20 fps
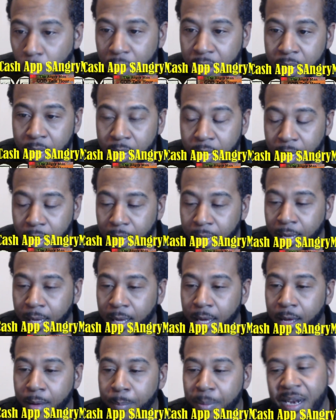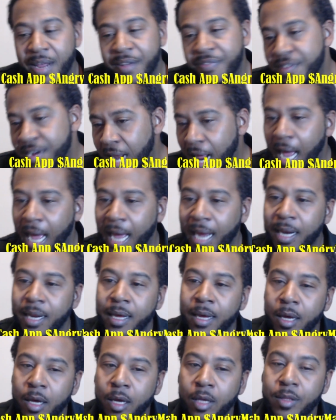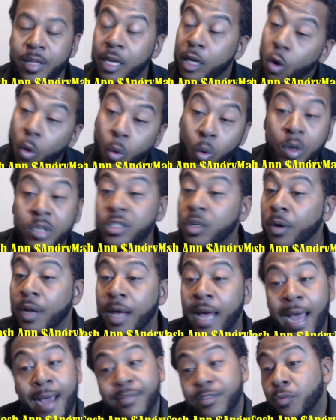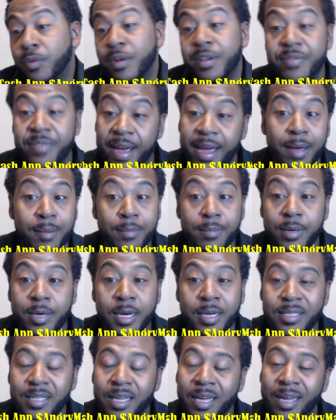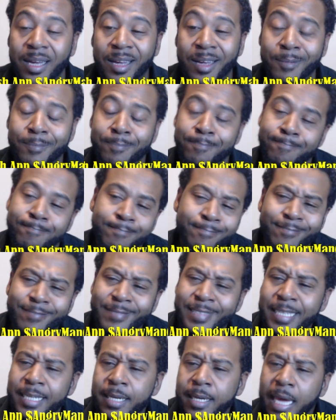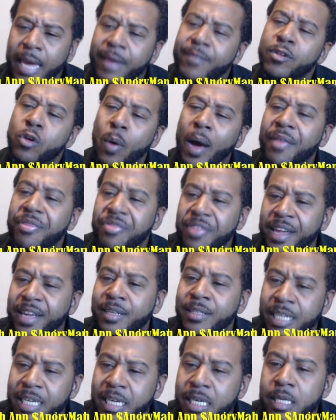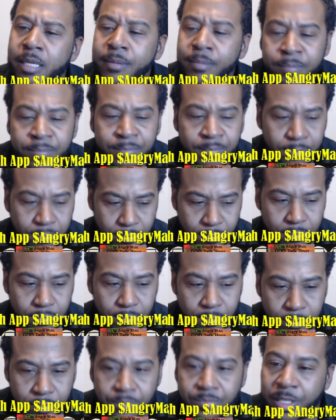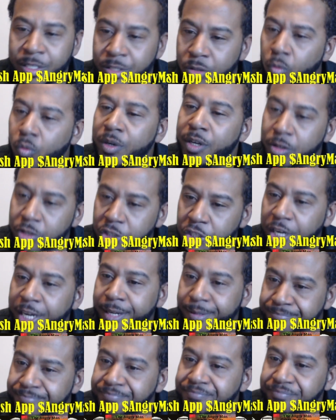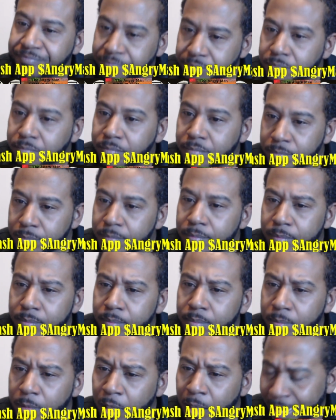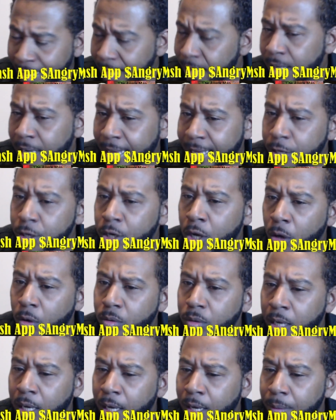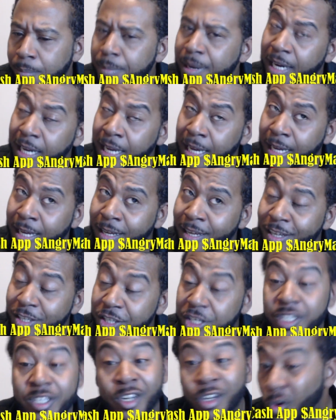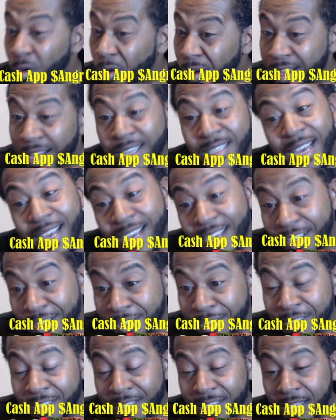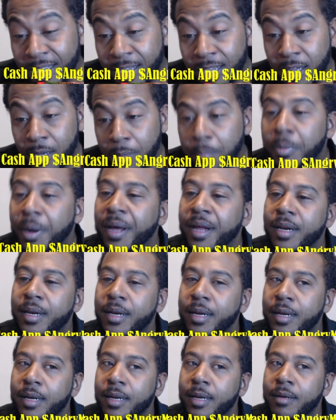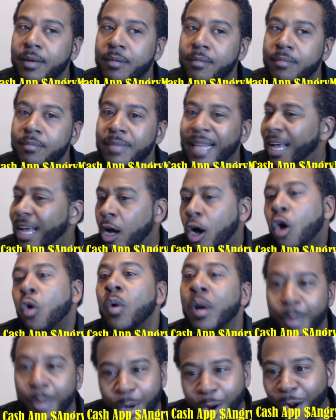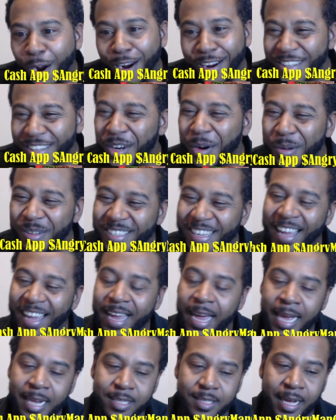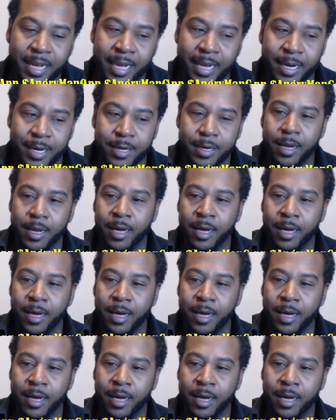it. But if not, then Corey's going to have to revamp, because even though I think D is a real chick, like you know, meaning she's annoying as hell, but that all women are, you know what I'm saying? And